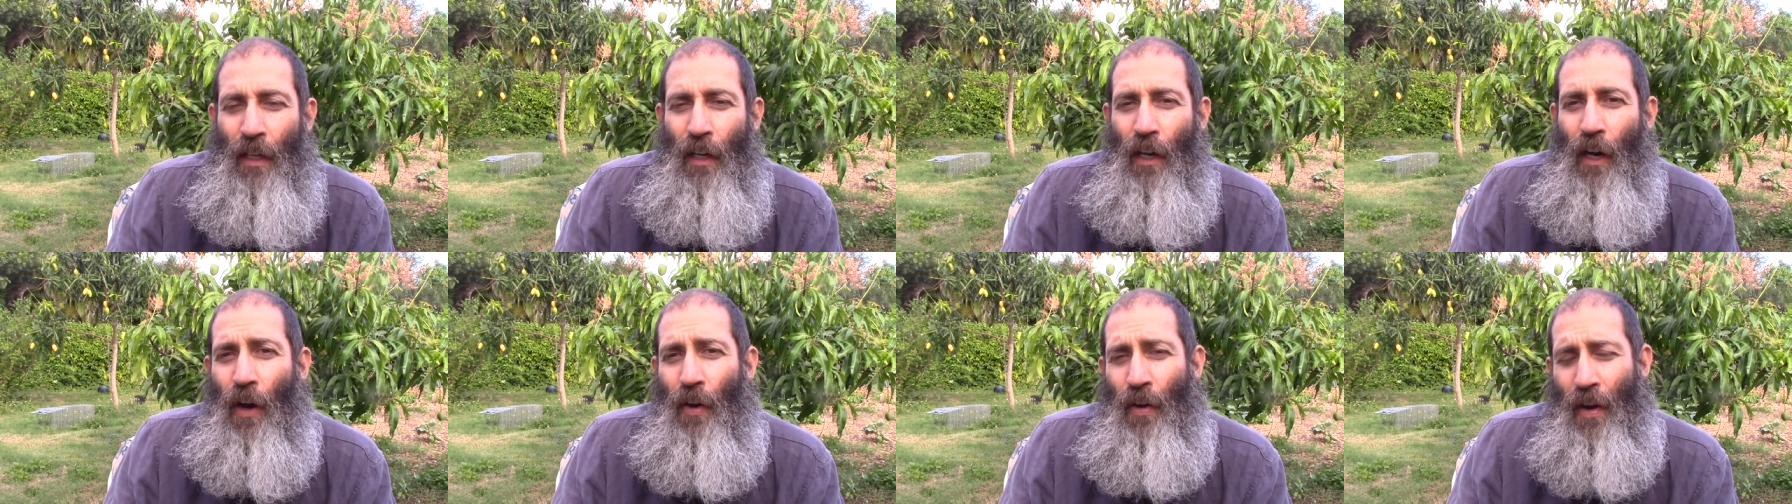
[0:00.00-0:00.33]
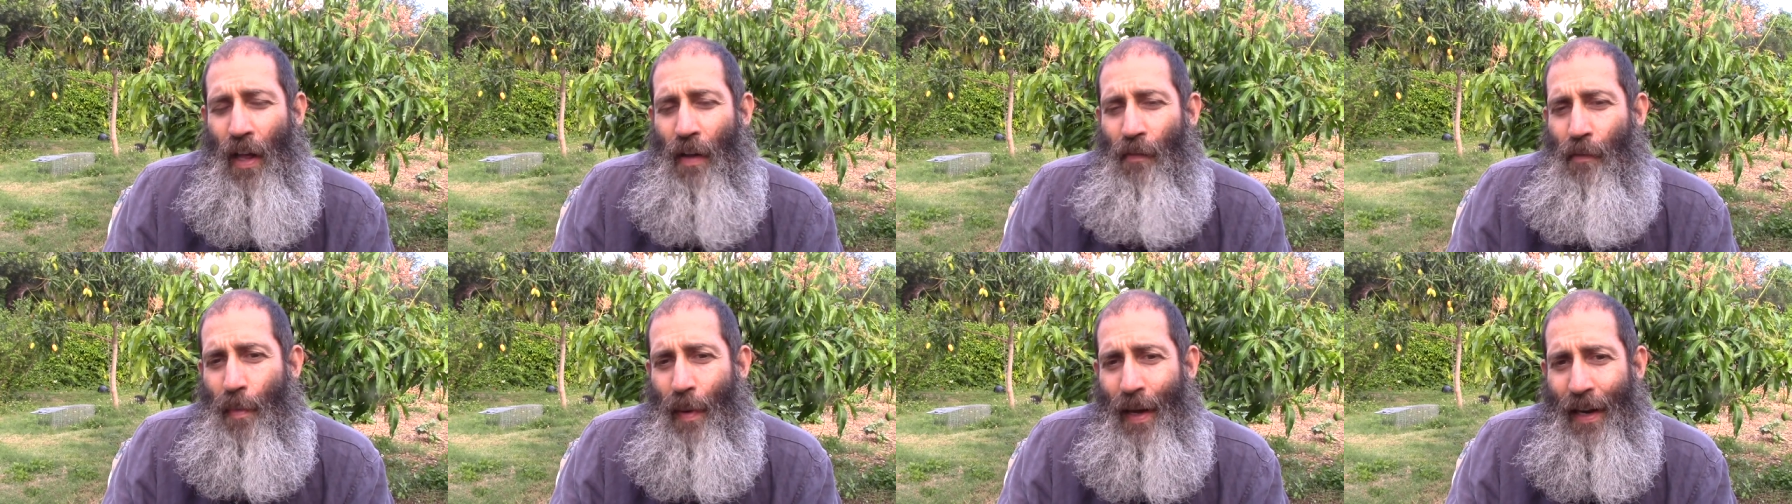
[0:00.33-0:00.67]
All right,
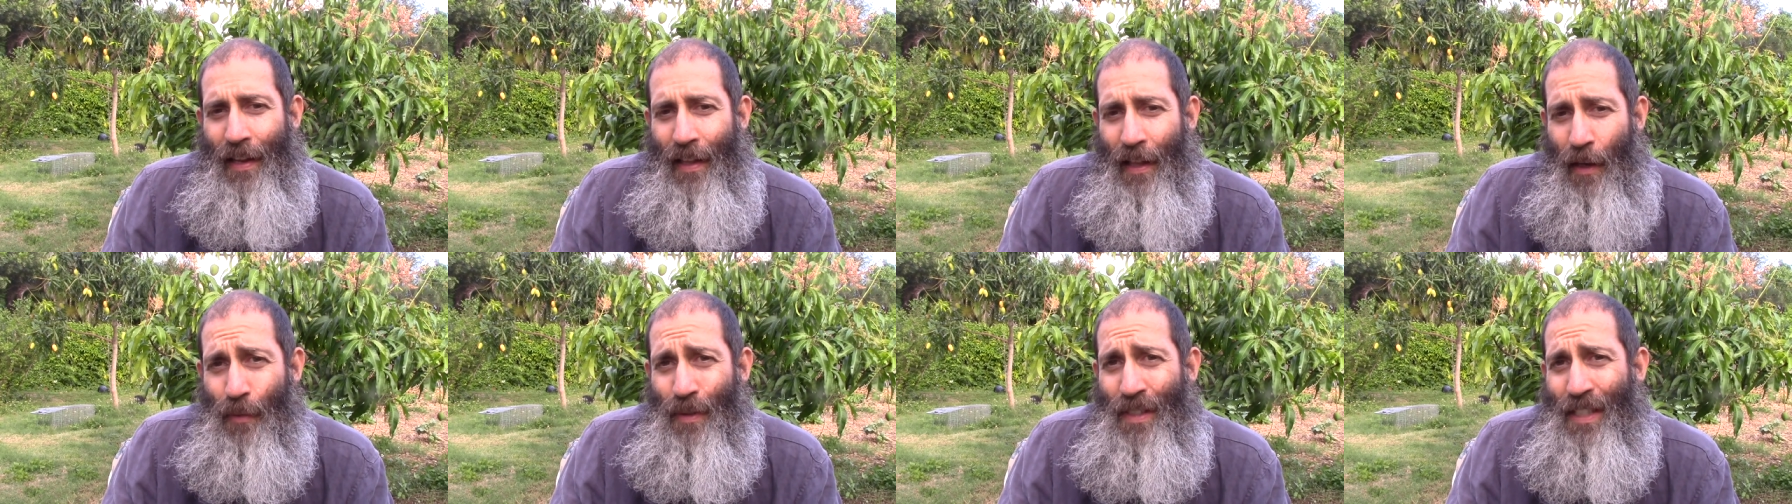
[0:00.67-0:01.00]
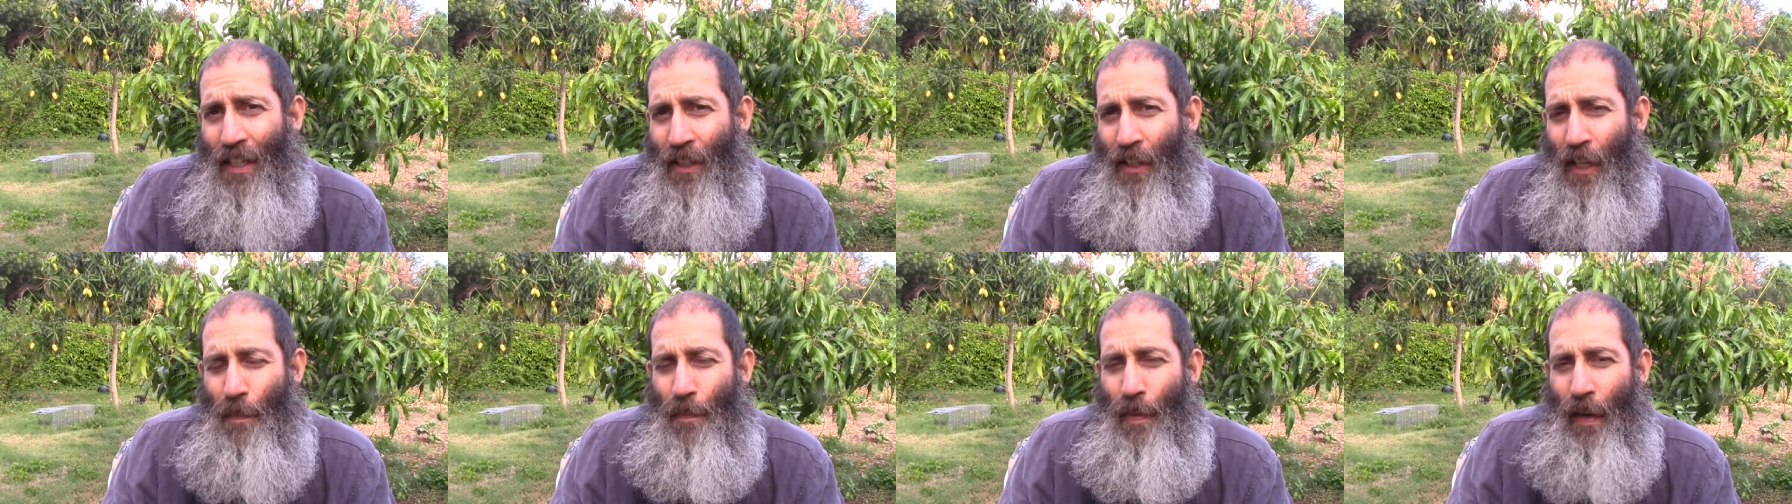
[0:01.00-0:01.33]
everybody, that was
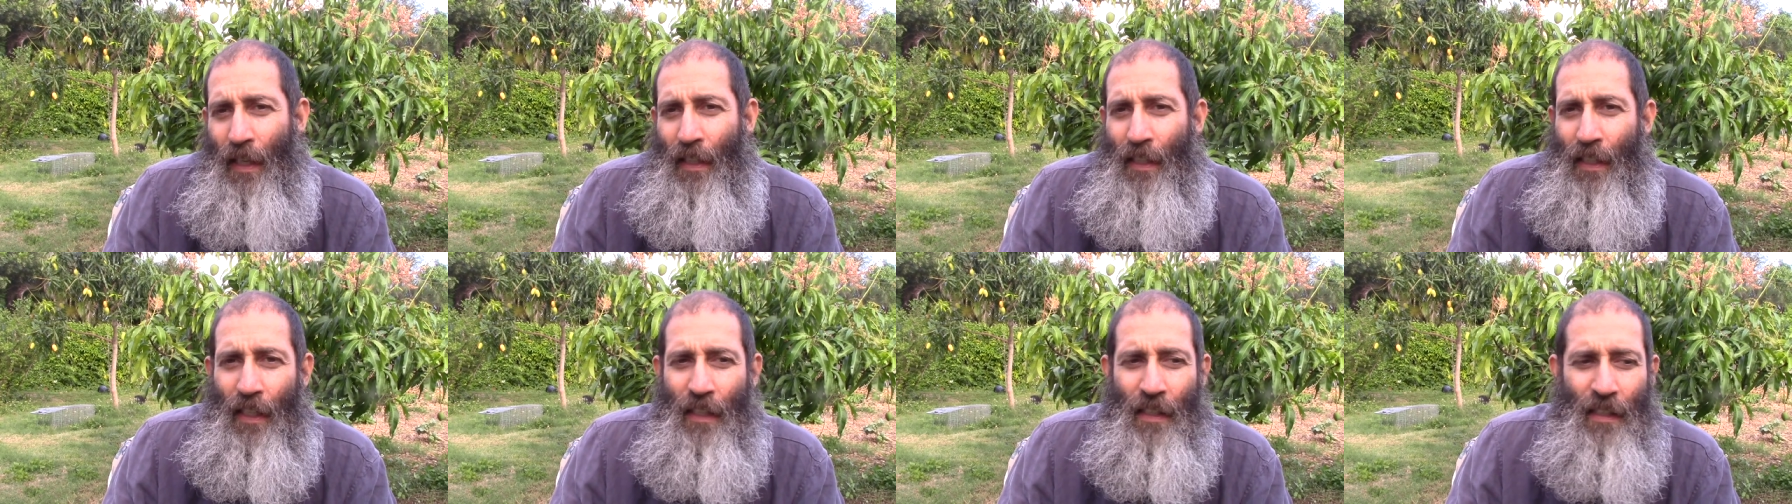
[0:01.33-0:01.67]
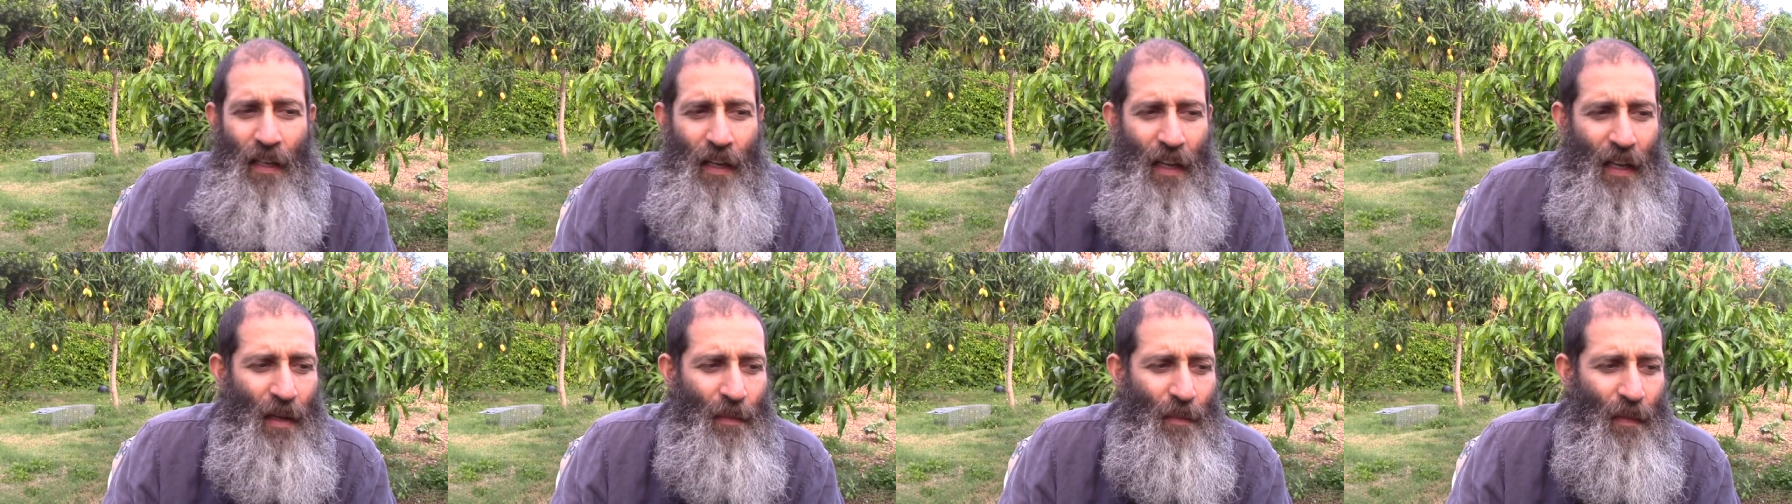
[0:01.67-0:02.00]
a clip I did
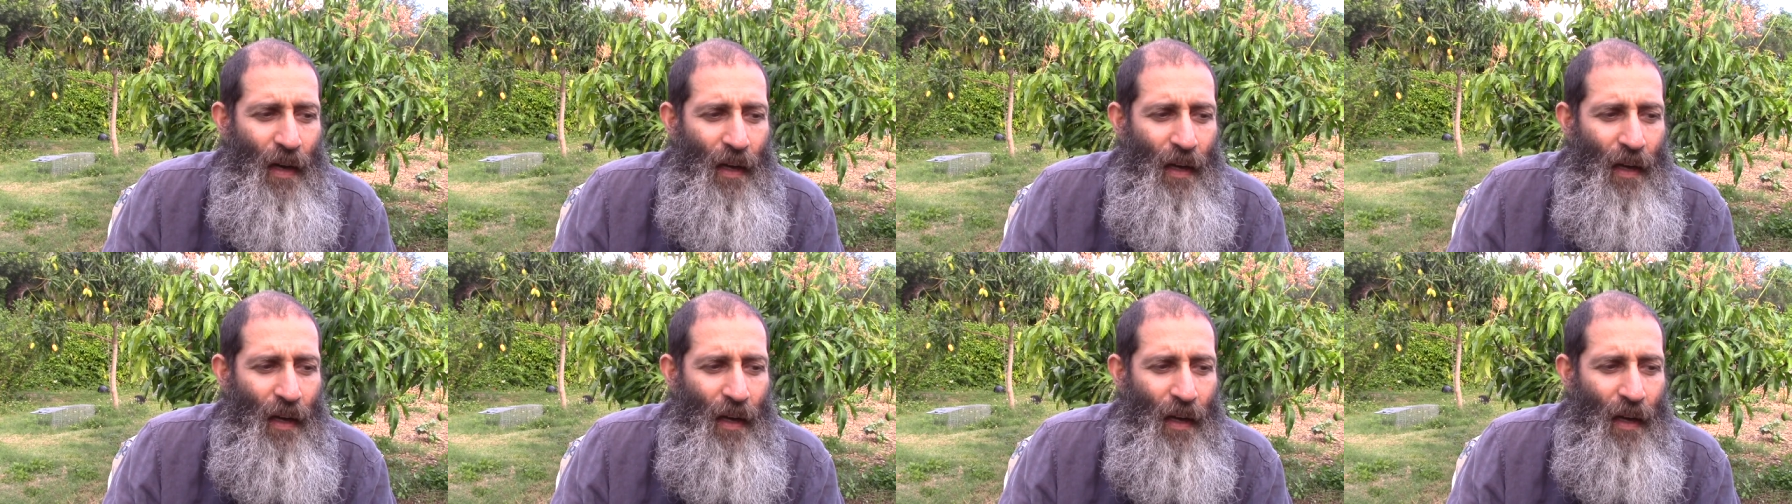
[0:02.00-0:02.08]
today on